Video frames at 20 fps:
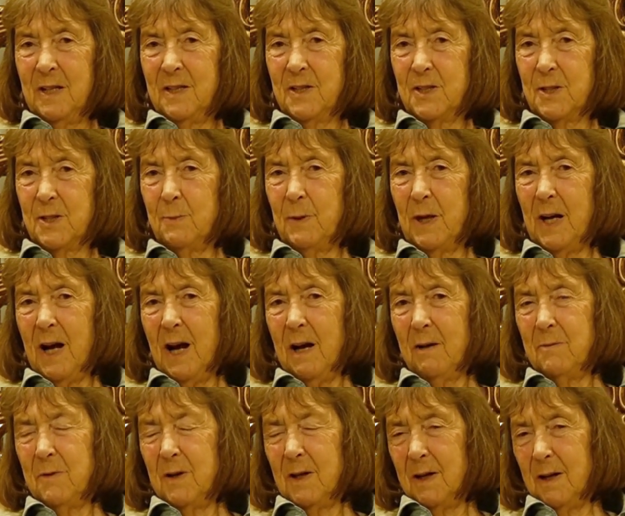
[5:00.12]
So, but I
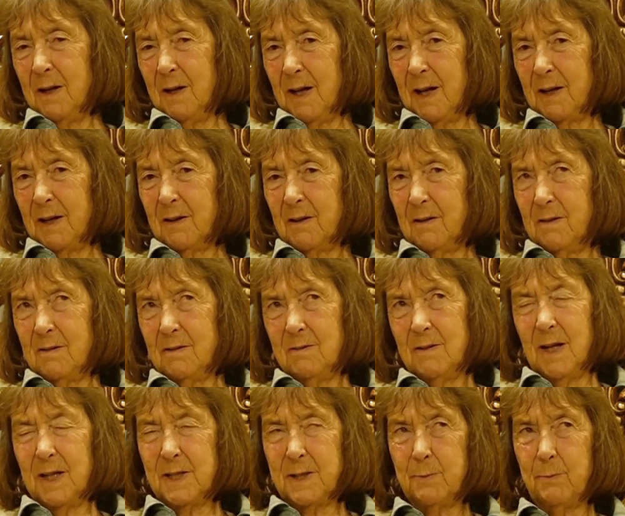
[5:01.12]

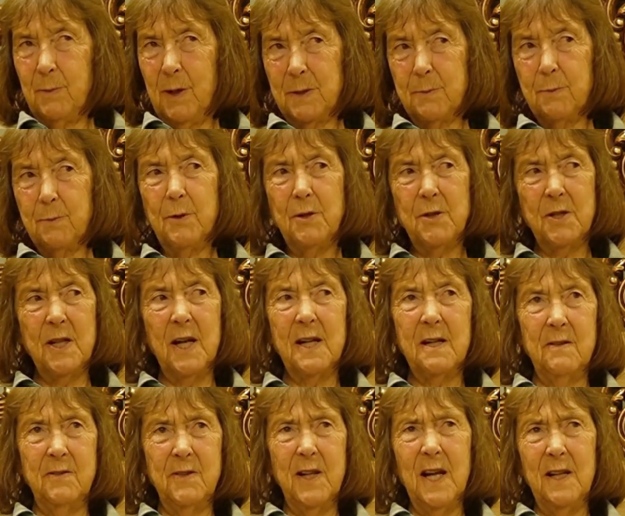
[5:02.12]
suppose
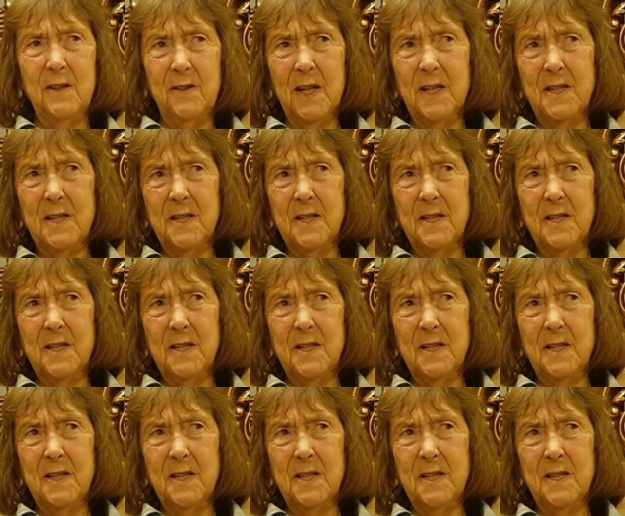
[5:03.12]
that